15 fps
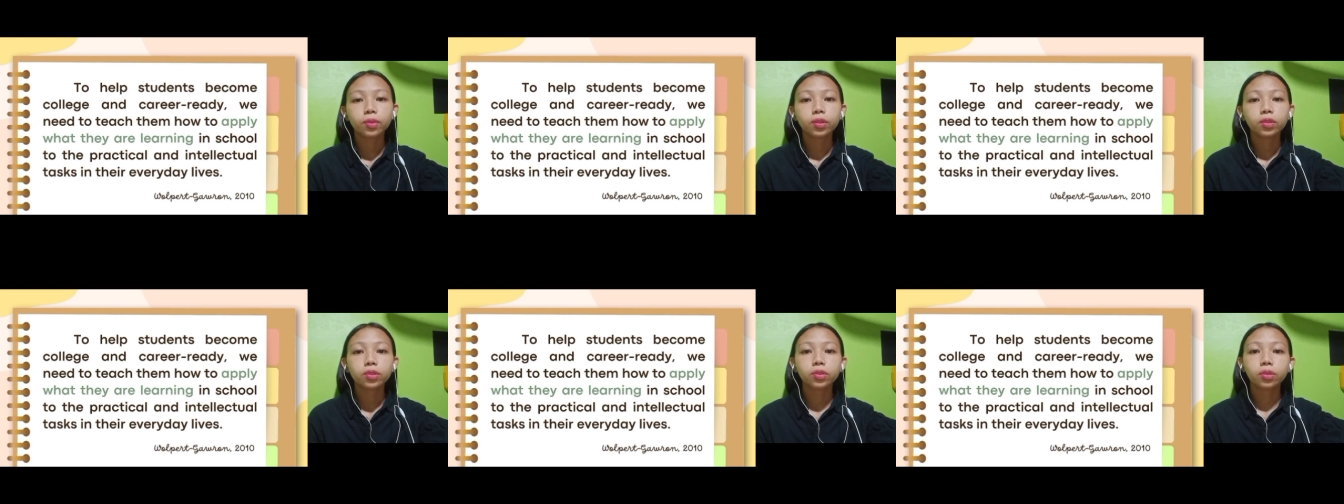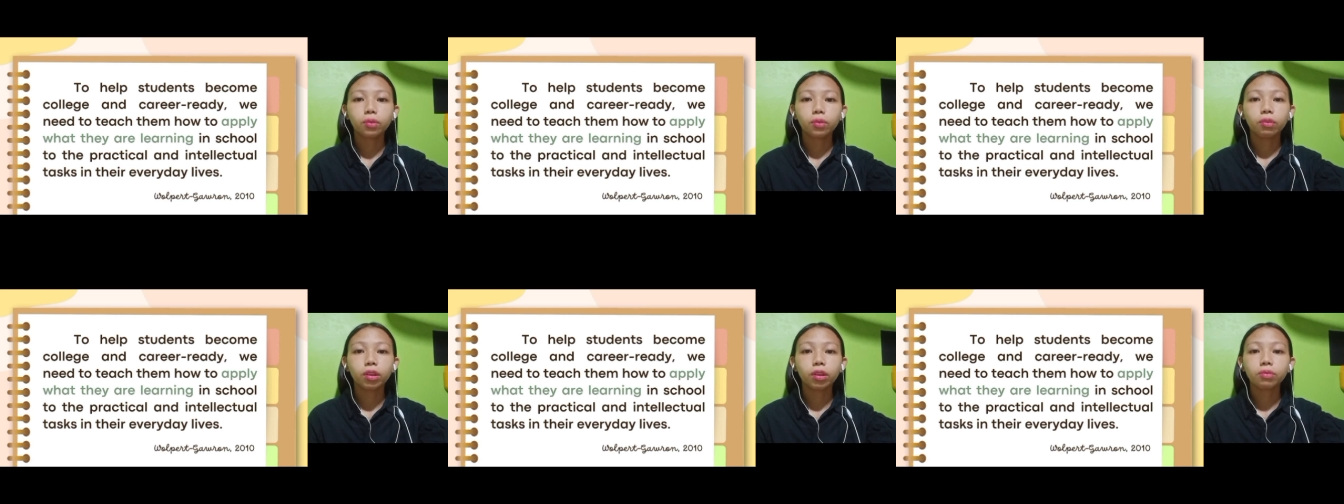
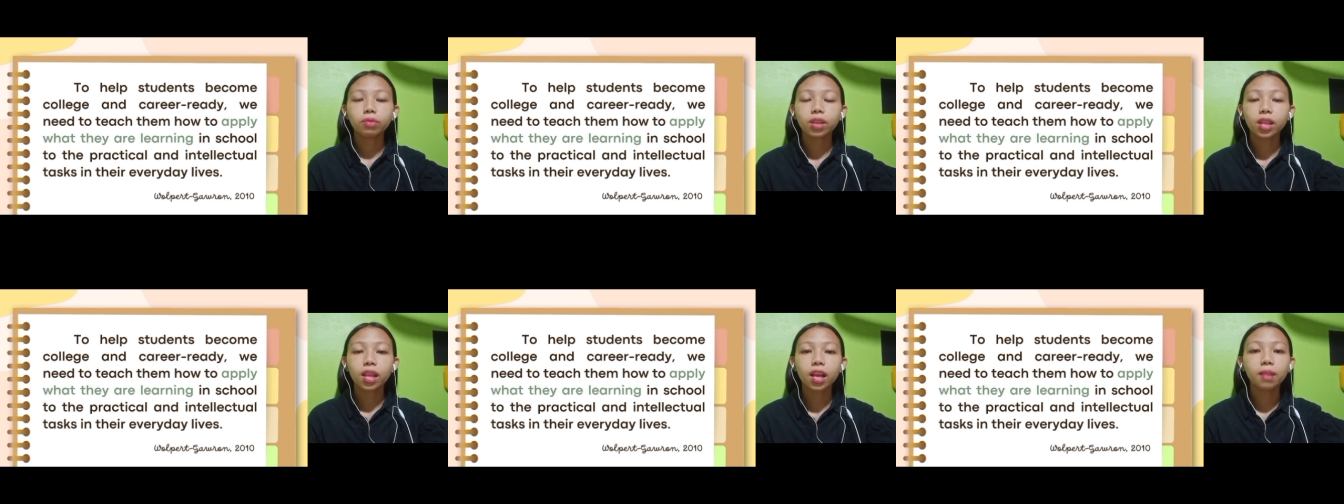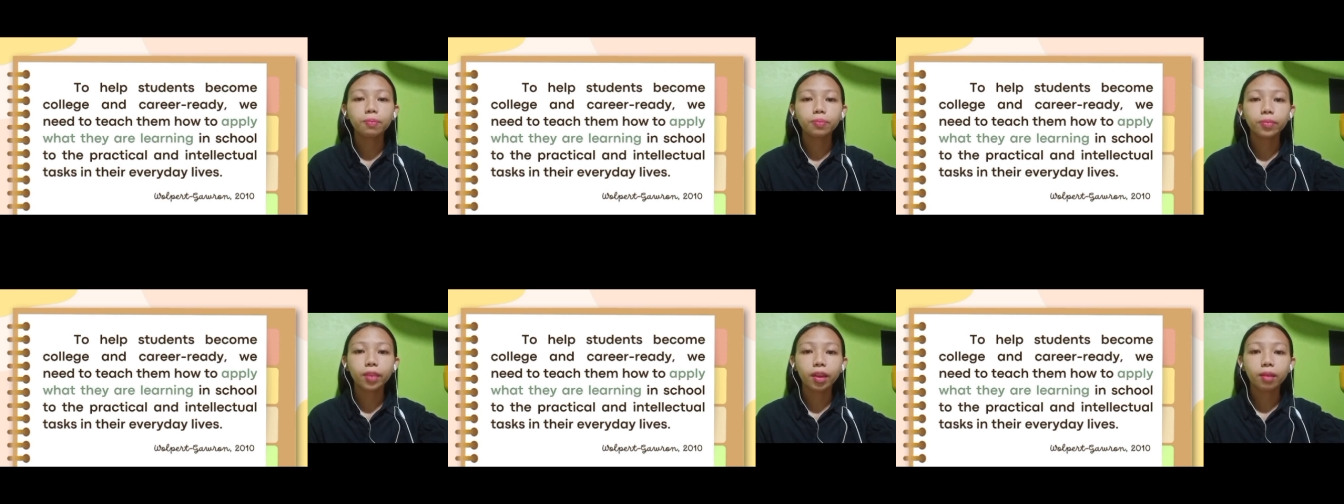So it will help
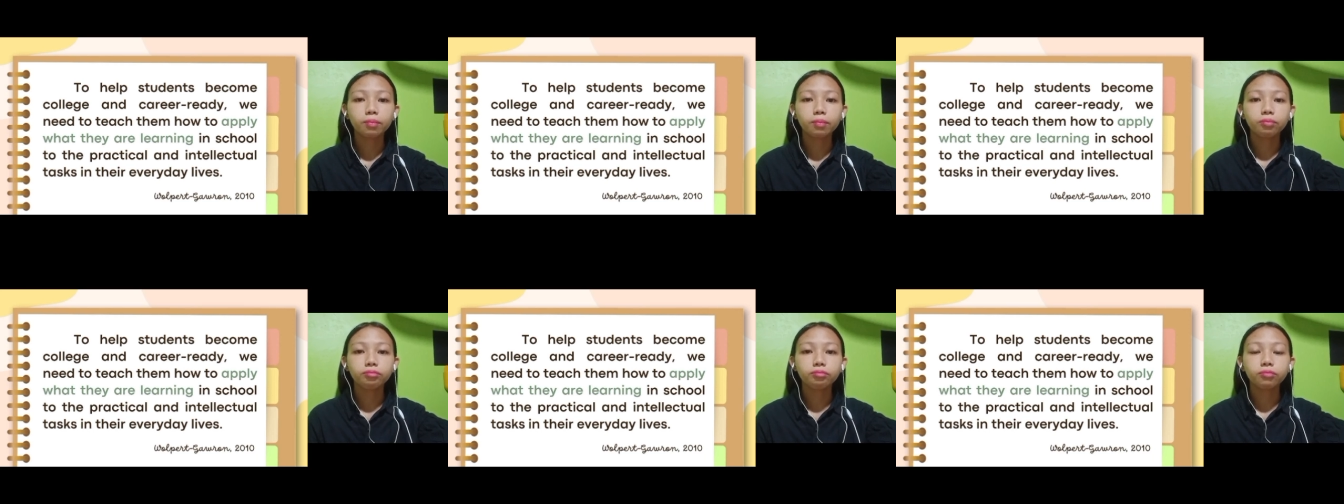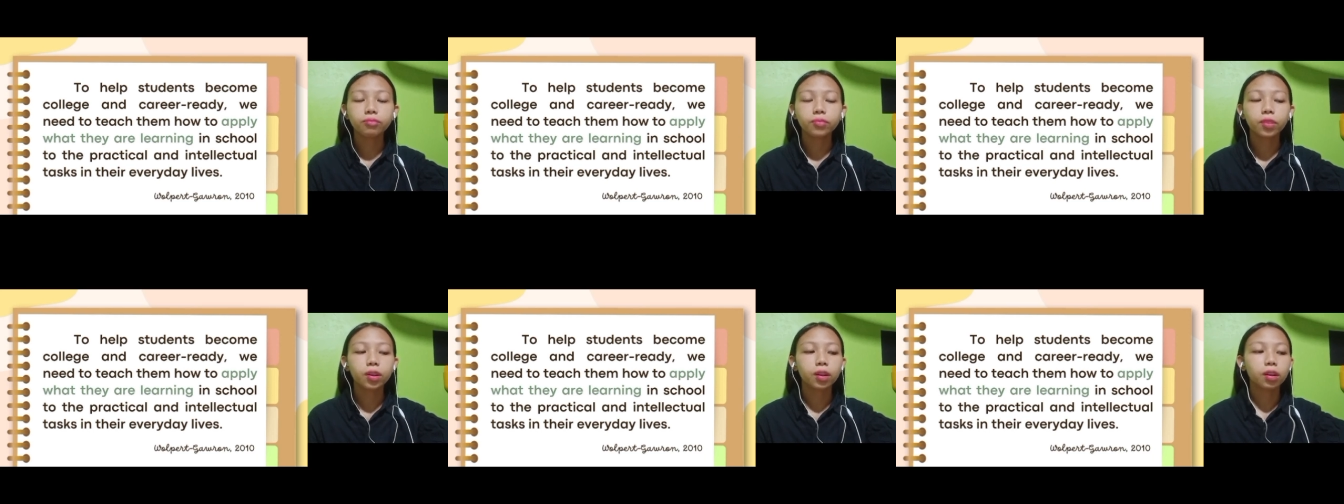them
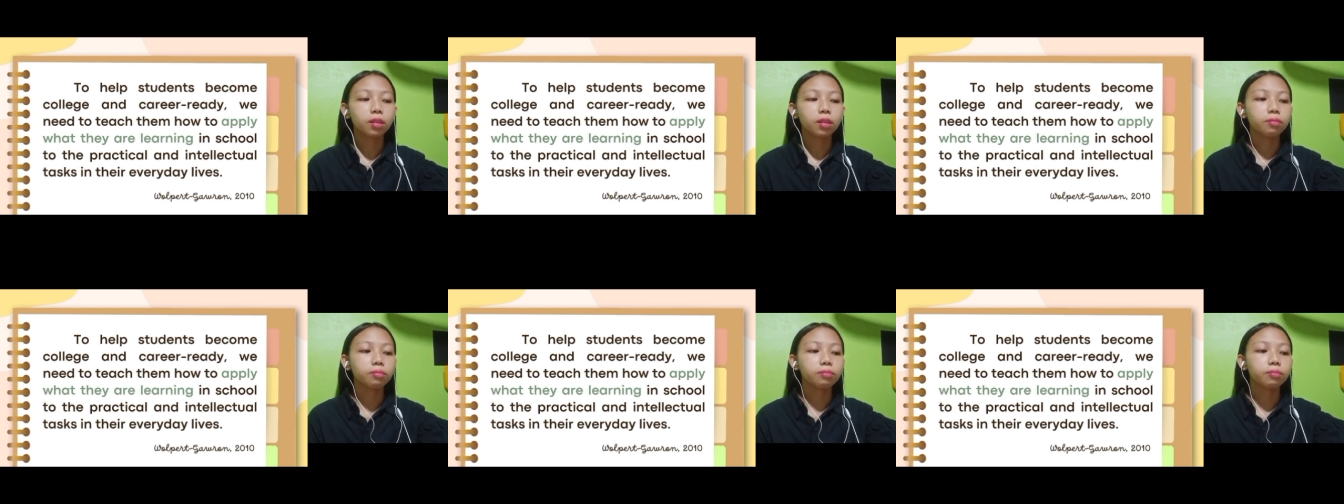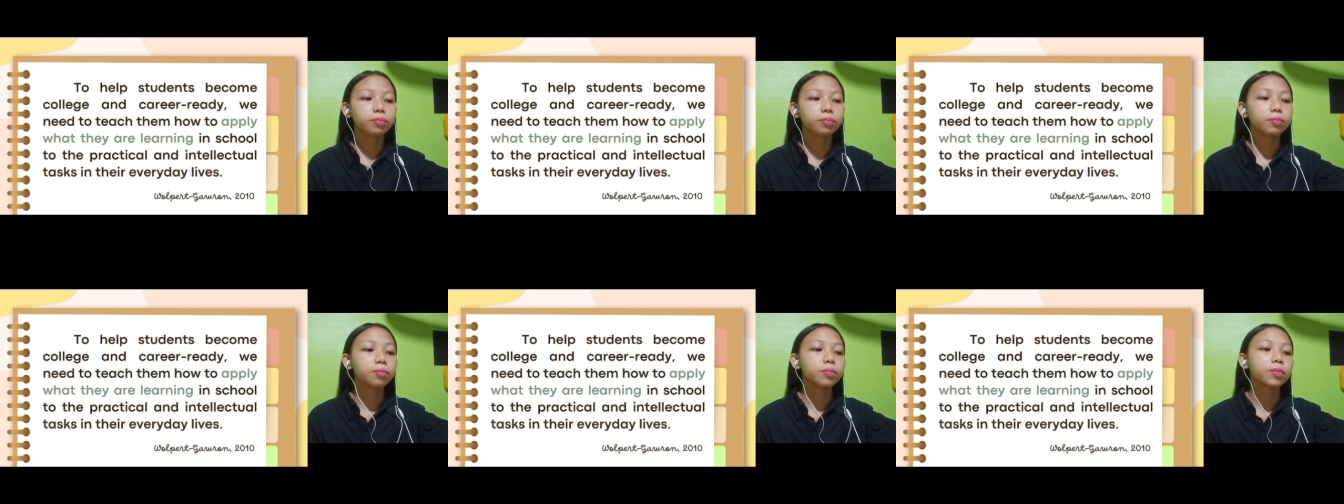
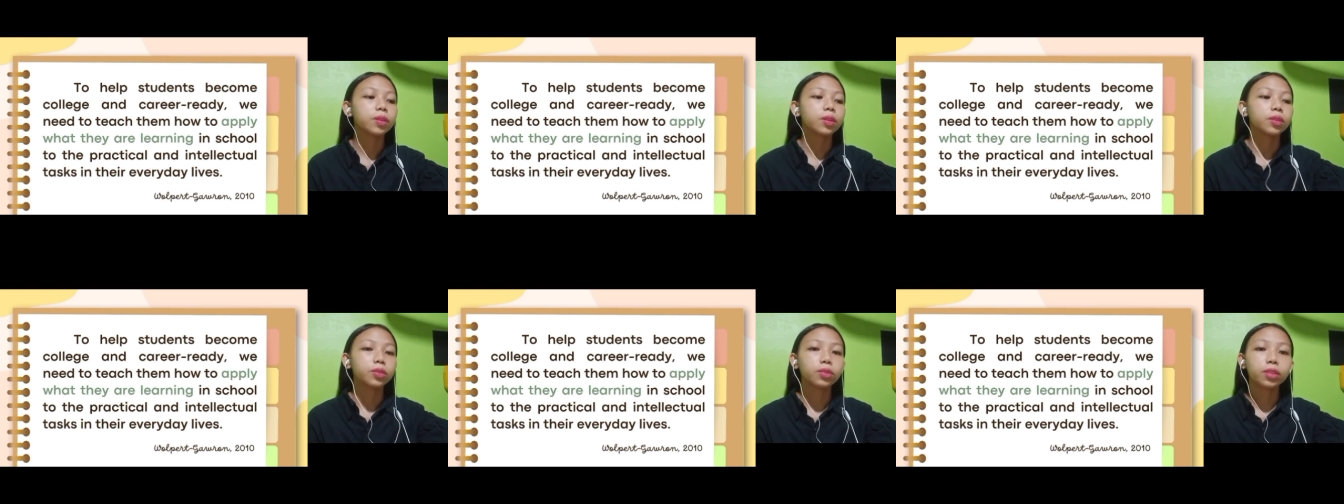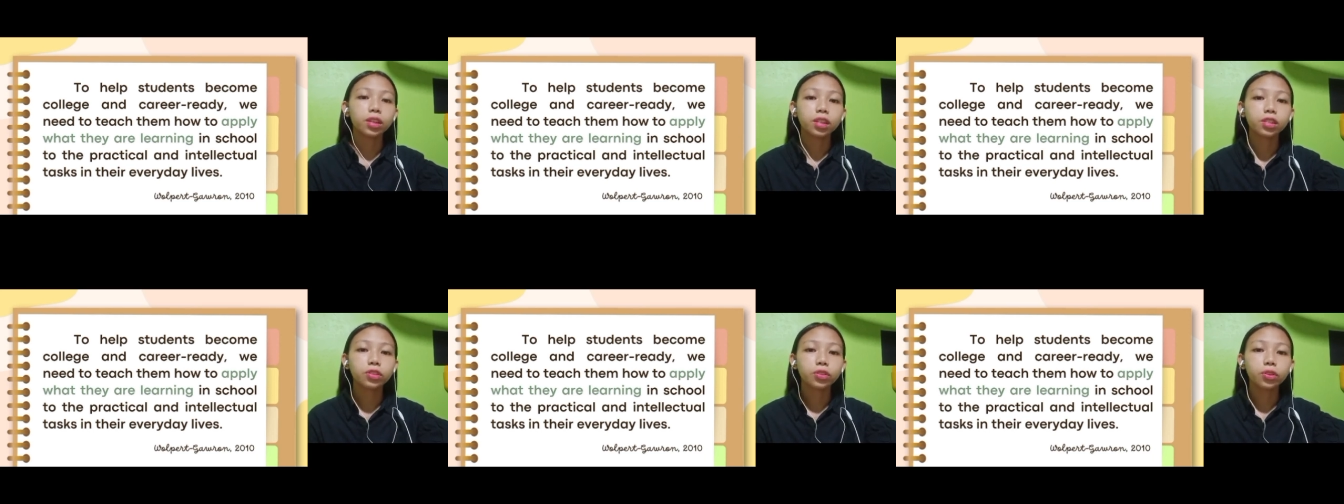to
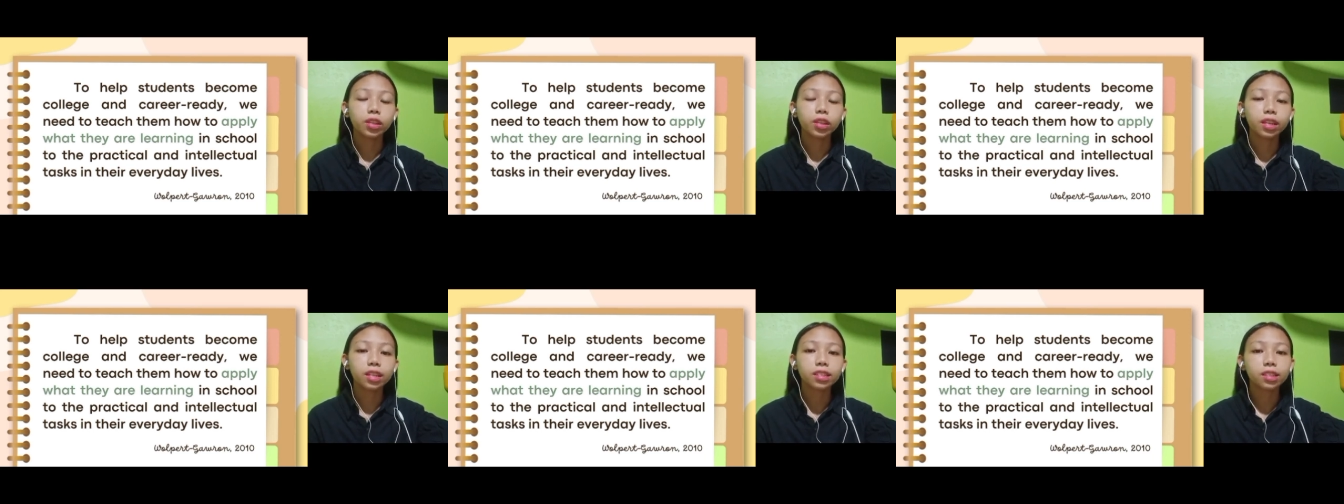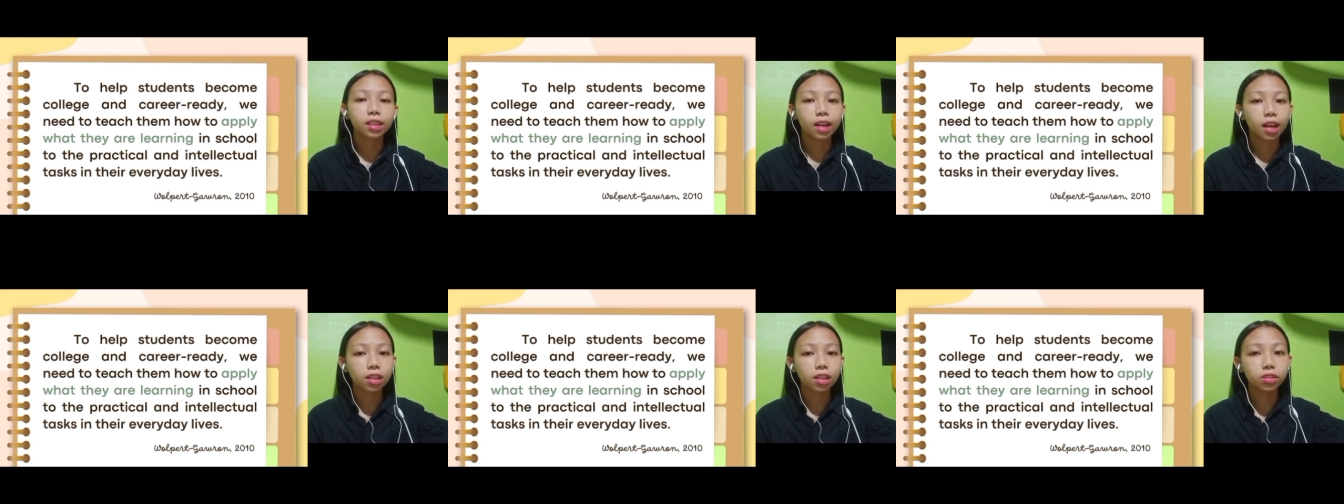their journey as a
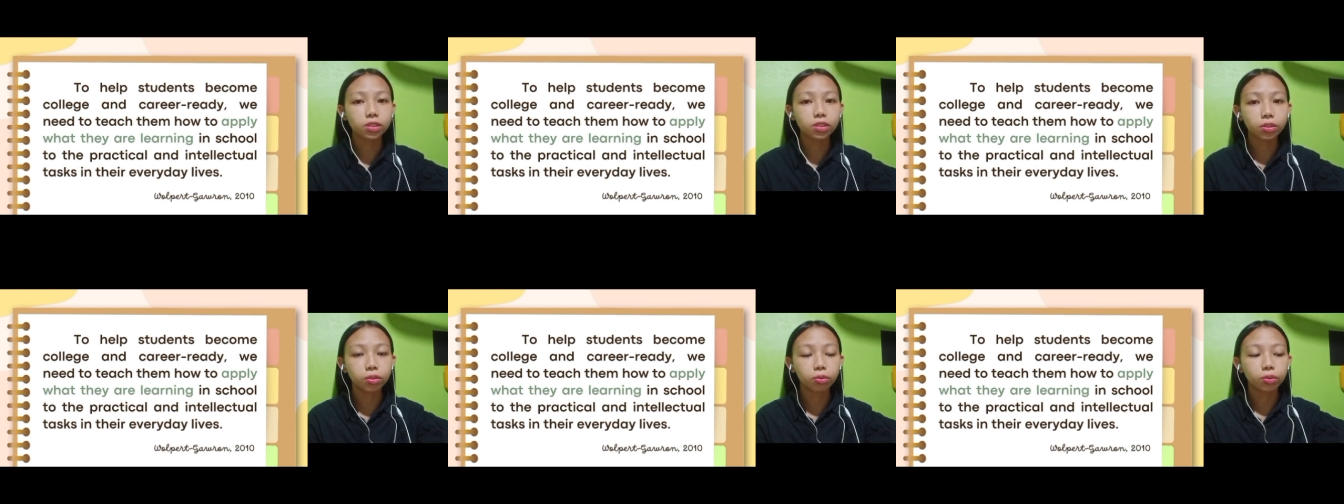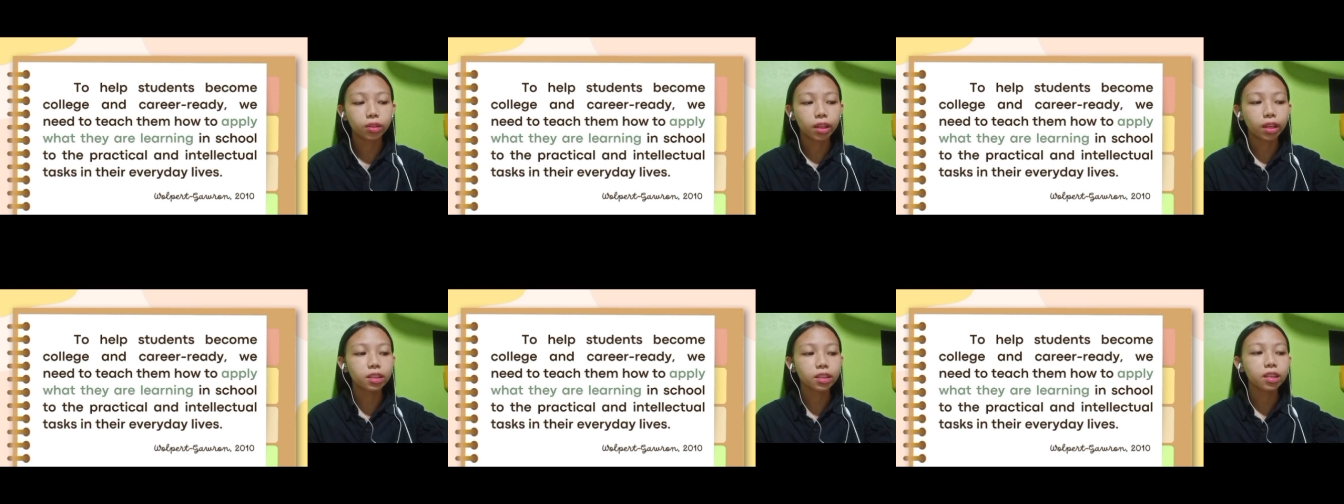college
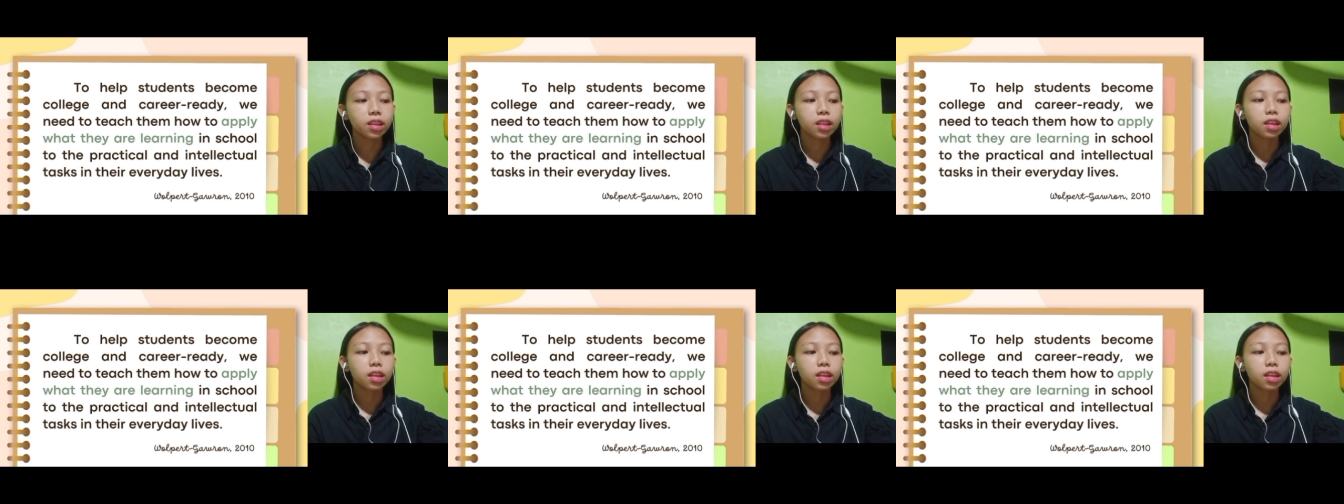student